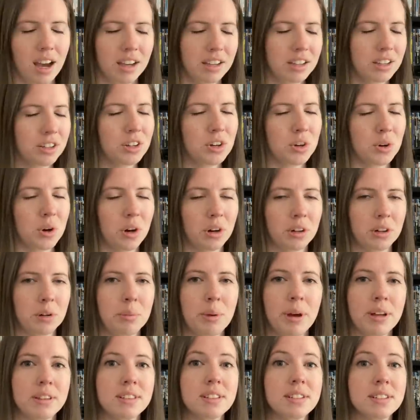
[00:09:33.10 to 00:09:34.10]
could go on
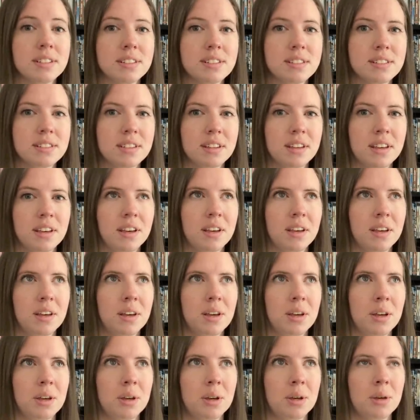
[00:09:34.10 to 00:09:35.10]
about this,
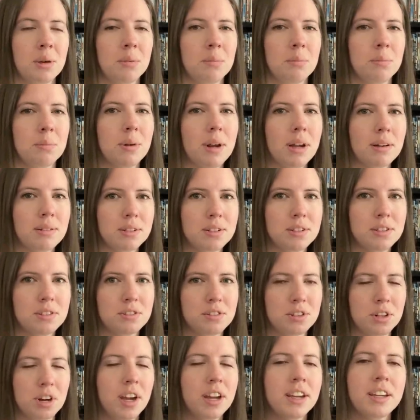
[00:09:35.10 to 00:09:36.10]
but I will
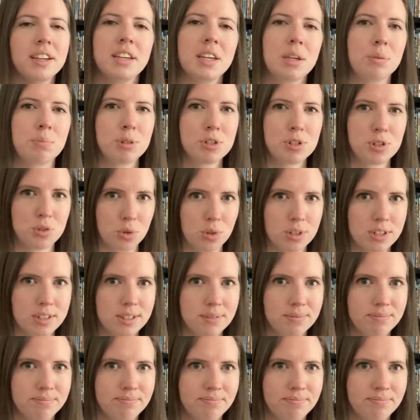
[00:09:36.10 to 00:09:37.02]
try and keep it short.